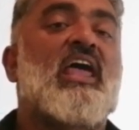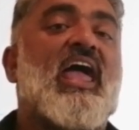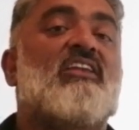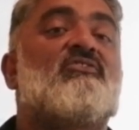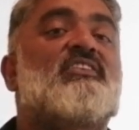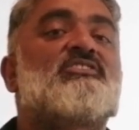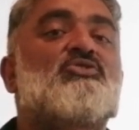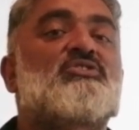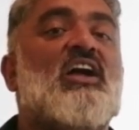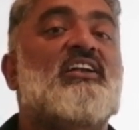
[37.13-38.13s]
and once
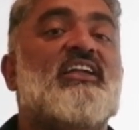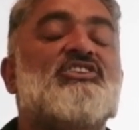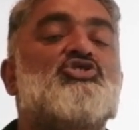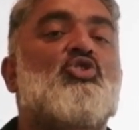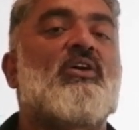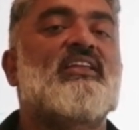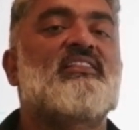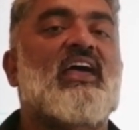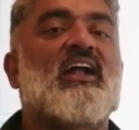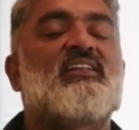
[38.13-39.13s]
you start enjoying
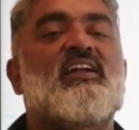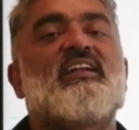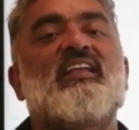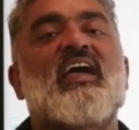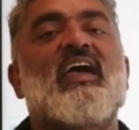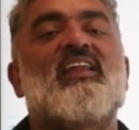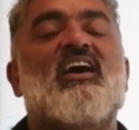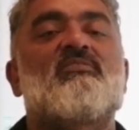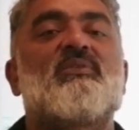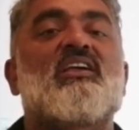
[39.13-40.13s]
that, then
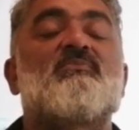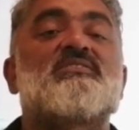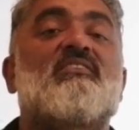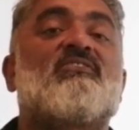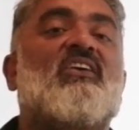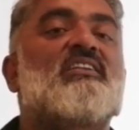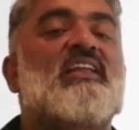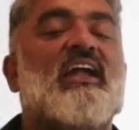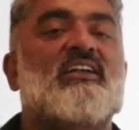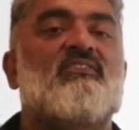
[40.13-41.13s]
DILR becomes a fun
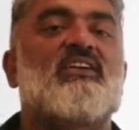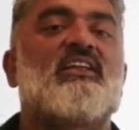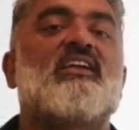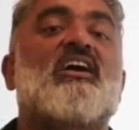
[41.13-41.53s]
activity,